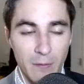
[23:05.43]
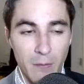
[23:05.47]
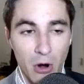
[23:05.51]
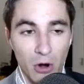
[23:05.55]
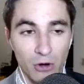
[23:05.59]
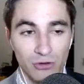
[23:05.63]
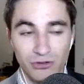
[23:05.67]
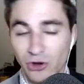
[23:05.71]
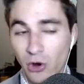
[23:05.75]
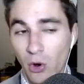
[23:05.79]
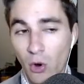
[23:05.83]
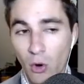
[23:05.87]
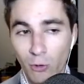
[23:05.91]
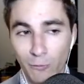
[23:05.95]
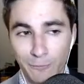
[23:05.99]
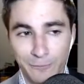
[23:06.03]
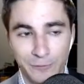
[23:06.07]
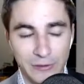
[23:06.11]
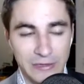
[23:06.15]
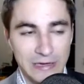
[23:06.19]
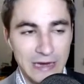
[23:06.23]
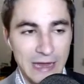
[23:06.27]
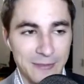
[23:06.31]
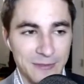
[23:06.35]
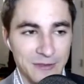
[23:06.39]
margin,
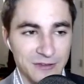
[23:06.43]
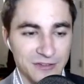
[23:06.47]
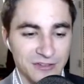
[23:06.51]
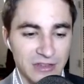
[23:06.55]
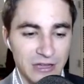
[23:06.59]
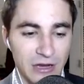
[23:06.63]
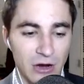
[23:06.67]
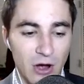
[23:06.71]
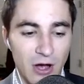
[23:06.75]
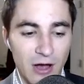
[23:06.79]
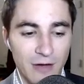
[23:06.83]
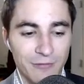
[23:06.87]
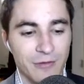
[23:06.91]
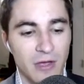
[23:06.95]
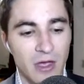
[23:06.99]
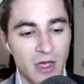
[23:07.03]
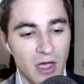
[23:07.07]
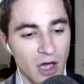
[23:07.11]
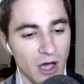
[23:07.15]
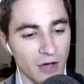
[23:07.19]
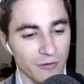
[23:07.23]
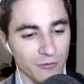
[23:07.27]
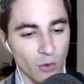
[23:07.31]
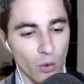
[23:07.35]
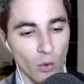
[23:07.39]
hopefully get this thing off.
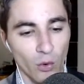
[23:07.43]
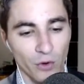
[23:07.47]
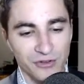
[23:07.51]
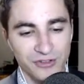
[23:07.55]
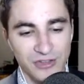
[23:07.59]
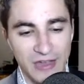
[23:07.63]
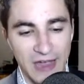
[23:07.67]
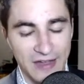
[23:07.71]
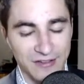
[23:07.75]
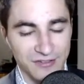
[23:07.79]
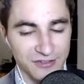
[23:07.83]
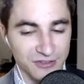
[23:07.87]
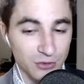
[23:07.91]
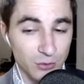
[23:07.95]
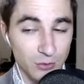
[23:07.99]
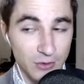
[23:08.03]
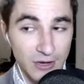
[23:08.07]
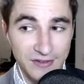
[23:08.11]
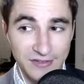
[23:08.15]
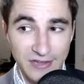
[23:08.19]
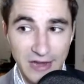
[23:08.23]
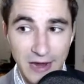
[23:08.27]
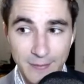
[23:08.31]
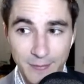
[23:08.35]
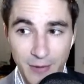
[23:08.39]
Of course, as soon
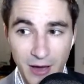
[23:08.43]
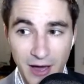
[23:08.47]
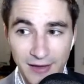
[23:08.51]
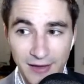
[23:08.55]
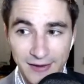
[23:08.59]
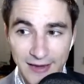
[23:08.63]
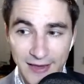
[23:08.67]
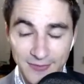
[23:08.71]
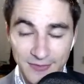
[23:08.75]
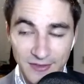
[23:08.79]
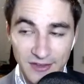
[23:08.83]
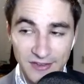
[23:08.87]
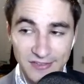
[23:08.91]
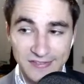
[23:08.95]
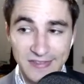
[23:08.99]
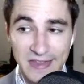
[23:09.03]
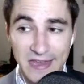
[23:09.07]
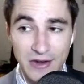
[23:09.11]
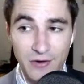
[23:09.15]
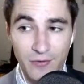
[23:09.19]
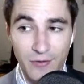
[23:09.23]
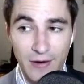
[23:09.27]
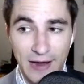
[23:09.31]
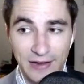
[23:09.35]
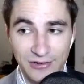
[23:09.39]
as I buy in, this
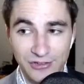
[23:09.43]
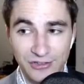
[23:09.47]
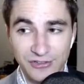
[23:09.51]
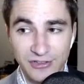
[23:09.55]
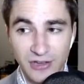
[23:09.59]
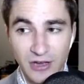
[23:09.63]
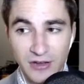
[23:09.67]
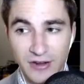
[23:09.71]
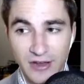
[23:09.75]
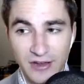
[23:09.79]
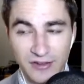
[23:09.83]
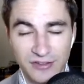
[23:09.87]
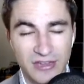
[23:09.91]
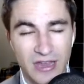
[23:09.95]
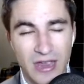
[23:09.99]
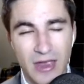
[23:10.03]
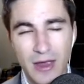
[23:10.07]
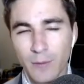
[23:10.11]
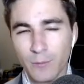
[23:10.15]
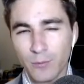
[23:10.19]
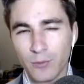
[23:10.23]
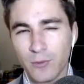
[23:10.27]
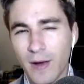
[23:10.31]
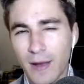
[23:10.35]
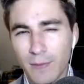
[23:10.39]
thing crashes on us.
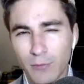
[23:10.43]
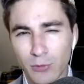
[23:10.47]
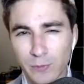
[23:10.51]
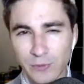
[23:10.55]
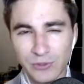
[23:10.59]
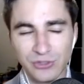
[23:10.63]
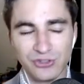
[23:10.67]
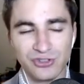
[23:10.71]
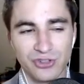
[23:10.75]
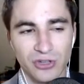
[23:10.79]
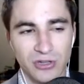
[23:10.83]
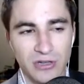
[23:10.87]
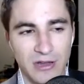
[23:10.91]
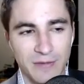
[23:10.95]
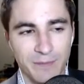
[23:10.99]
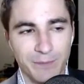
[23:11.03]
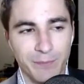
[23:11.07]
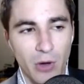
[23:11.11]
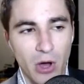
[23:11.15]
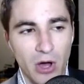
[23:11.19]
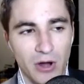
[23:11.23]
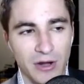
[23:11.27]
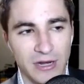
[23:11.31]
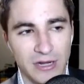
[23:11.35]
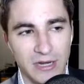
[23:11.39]
Probably shouldn't have
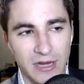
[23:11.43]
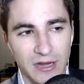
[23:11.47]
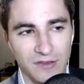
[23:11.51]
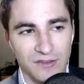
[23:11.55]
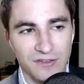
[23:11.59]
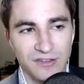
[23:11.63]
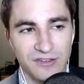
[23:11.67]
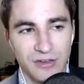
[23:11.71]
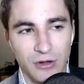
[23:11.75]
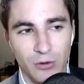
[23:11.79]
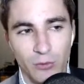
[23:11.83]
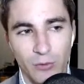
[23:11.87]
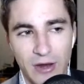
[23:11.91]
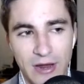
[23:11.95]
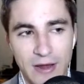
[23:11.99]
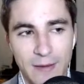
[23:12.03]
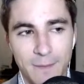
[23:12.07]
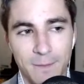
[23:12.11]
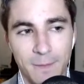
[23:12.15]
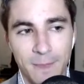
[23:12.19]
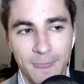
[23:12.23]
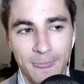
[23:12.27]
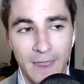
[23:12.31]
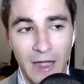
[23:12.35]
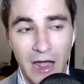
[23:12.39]
bought it considering
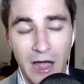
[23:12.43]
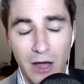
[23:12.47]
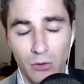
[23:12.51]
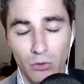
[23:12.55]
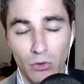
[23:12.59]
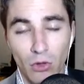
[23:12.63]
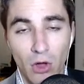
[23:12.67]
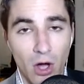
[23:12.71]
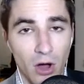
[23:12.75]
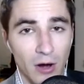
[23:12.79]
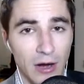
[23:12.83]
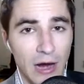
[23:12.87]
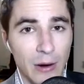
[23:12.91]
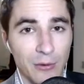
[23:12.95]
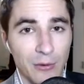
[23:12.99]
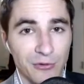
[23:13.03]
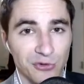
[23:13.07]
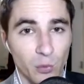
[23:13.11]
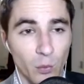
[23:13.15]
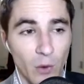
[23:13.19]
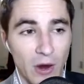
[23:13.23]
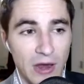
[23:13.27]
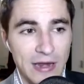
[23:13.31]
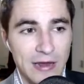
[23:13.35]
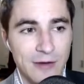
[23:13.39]
how long I was
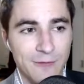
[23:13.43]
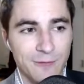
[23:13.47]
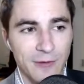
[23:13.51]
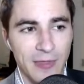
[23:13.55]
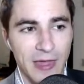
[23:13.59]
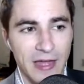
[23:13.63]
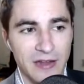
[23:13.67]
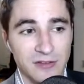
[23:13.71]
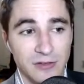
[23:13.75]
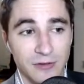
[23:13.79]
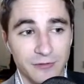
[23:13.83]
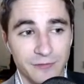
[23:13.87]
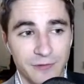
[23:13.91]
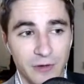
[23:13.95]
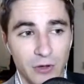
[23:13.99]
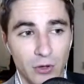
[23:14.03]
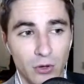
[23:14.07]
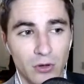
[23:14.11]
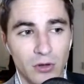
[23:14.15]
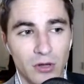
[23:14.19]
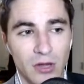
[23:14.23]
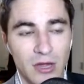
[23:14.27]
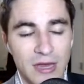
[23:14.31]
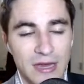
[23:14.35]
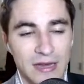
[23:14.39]
waiting for that to
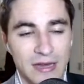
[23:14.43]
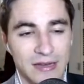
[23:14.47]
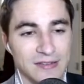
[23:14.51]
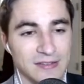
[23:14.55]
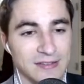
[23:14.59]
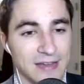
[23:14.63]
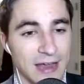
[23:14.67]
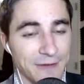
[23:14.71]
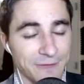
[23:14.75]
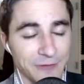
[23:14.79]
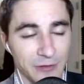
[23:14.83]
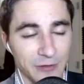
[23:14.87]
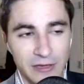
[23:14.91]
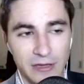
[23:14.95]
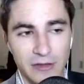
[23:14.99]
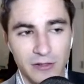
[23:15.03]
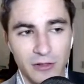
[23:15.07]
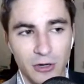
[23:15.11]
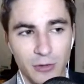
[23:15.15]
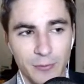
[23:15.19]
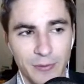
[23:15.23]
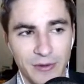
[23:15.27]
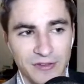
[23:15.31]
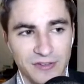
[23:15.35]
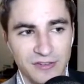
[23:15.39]
fill. Definitely a
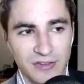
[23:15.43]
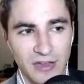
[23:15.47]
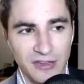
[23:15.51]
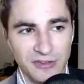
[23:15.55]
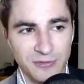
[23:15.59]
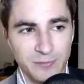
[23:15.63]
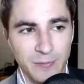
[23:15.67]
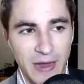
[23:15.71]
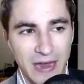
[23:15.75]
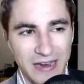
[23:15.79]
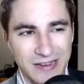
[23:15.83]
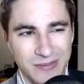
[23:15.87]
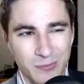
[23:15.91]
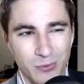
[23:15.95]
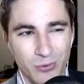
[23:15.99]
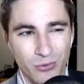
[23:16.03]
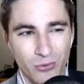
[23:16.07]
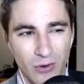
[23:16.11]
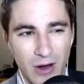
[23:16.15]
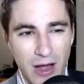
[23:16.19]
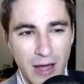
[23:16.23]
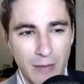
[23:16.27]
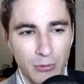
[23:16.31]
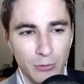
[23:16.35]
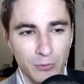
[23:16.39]
little bit suspect.
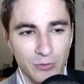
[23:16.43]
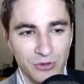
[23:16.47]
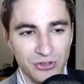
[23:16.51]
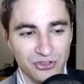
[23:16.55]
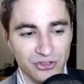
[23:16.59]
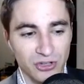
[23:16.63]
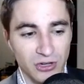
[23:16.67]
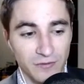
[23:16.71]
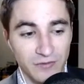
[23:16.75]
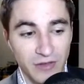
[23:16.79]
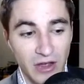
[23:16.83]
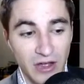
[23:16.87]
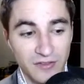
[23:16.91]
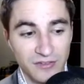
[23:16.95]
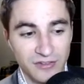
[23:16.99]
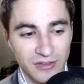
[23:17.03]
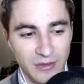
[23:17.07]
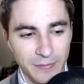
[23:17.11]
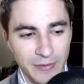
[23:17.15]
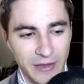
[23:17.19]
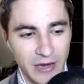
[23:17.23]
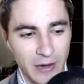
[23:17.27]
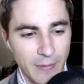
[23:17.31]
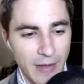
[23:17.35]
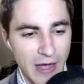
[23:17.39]
Probably should have done
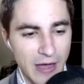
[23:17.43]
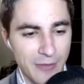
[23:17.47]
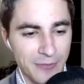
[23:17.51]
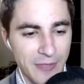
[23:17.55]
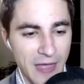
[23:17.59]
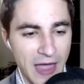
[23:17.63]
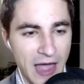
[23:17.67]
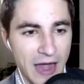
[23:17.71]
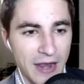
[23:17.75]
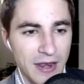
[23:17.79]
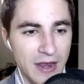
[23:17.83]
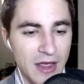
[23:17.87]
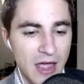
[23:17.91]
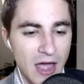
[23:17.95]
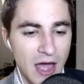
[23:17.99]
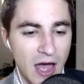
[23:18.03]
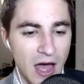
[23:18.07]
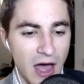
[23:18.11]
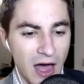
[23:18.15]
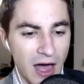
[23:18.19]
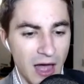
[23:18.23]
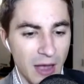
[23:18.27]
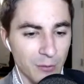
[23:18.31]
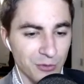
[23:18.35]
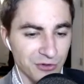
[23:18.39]
something about that.
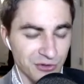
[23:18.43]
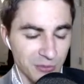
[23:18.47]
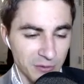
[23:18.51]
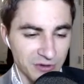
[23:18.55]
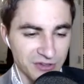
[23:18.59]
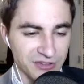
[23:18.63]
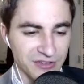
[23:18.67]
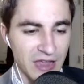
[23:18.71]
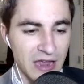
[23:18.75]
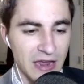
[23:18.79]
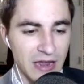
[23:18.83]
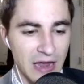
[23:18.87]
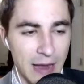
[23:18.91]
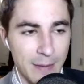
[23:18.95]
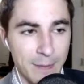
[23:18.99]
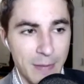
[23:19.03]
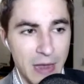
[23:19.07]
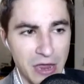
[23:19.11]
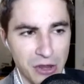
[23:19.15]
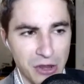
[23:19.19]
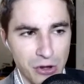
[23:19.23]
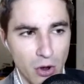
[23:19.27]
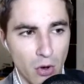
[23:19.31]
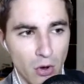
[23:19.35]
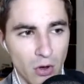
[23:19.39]
It was a mistake I
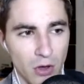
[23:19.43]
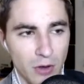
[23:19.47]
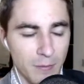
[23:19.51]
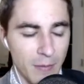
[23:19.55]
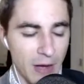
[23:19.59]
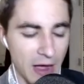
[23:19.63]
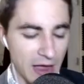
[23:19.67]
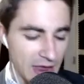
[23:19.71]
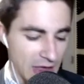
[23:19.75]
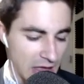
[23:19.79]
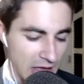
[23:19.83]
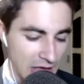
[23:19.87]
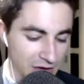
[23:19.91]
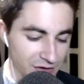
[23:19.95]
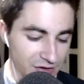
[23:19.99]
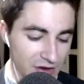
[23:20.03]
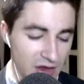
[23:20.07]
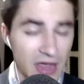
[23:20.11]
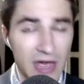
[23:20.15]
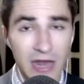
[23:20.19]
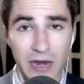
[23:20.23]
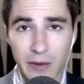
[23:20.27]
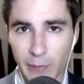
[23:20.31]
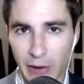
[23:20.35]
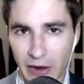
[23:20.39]
made on my end
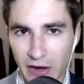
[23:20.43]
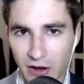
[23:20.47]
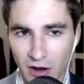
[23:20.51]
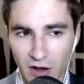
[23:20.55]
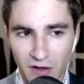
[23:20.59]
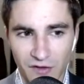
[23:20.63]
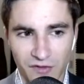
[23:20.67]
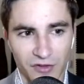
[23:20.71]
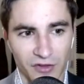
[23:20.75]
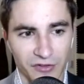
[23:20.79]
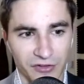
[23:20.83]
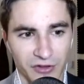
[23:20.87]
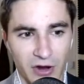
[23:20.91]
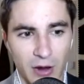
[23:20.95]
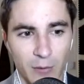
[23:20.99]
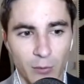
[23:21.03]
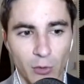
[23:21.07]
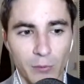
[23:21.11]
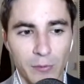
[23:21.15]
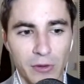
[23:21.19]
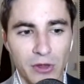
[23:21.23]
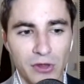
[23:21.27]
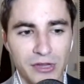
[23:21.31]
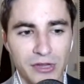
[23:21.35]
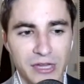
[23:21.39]
that might cost us a couple
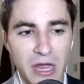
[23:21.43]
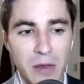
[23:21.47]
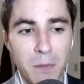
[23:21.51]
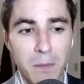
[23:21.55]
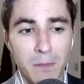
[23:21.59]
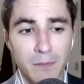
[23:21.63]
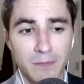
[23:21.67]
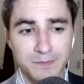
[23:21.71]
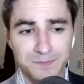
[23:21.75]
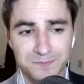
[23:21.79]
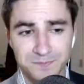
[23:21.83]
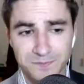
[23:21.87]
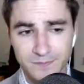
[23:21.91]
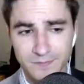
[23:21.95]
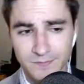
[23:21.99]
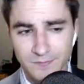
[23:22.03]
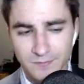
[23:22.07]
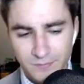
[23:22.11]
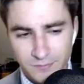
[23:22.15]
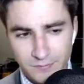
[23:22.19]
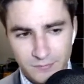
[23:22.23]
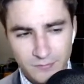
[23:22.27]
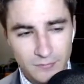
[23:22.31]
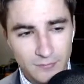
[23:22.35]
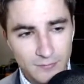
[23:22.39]
million.
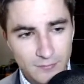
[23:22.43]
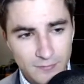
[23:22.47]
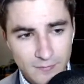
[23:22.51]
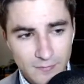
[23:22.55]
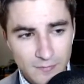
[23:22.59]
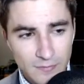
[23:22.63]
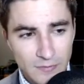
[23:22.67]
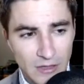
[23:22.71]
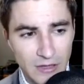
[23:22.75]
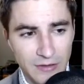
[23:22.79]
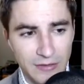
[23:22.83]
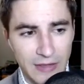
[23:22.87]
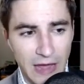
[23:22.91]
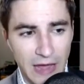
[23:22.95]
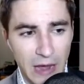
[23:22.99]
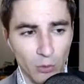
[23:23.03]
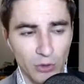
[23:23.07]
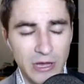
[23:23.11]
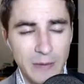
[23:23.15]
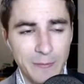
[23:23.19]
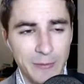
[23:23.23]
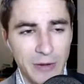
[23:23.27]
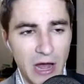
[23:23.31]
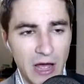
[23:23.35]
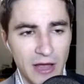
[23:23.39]
Now, we'll
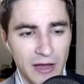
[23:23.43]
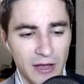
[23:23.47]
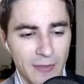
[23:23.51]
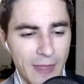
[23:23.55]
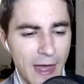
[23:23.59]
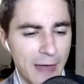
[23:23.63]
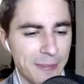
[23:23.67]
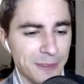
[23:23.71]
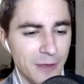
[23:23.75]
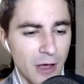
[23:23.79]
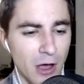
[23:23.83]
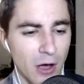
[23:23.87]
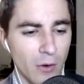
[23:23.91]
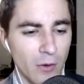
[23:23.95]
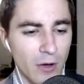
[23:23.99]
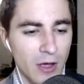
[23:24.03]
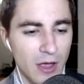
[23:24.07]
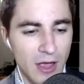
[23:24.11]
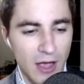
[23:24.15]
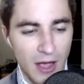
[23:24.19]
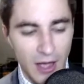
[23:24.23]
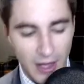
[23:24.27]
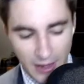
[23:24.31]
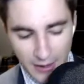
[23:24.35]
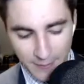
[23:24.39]
keep an eye on that, though,
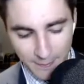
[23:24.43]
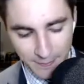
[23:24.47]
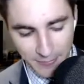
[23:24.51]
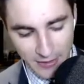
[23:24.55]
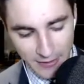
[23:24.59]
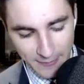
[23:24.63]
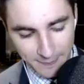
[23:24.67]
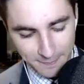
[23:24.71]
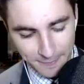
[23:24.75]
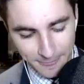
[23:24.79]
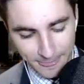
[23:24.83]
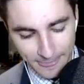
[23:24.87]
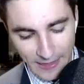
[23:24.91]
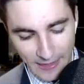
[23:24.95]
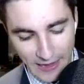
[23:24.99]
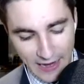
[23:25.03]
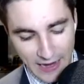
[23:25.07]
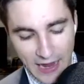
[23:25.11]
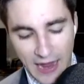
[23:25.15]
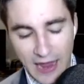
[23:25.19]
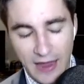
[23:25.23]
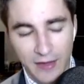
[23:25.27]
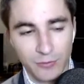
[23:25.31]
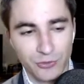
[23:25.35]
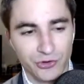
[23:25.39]

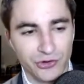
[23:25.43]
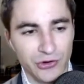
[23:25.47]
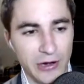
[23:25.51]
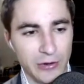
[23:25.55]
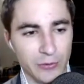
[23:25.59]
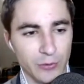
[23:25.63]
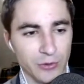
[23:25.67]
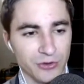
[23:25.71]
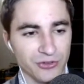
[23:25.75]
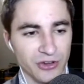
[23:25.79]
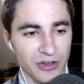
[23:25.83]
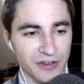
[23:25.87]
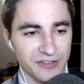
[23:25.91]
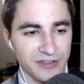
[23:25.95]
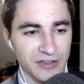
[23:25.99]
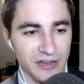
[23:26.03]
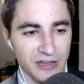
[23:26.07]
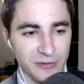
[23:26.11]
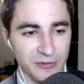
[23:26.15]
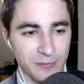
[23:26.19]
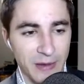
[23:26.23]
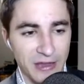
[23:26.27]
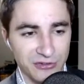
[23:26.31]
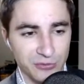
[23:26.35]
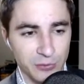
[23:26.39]
and try to adjust it
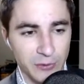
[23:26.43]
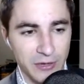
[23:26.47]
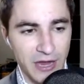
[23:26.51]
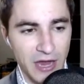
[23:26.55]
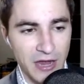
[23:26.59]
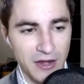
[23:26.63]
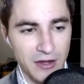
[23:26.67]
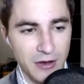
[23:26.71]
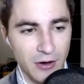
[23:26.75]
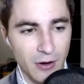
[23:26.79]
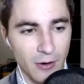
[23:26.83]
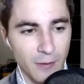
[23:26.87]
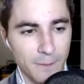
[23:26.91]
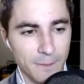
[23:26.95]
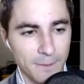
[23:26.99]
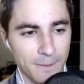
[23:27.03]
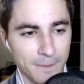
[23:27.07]
as best we can here.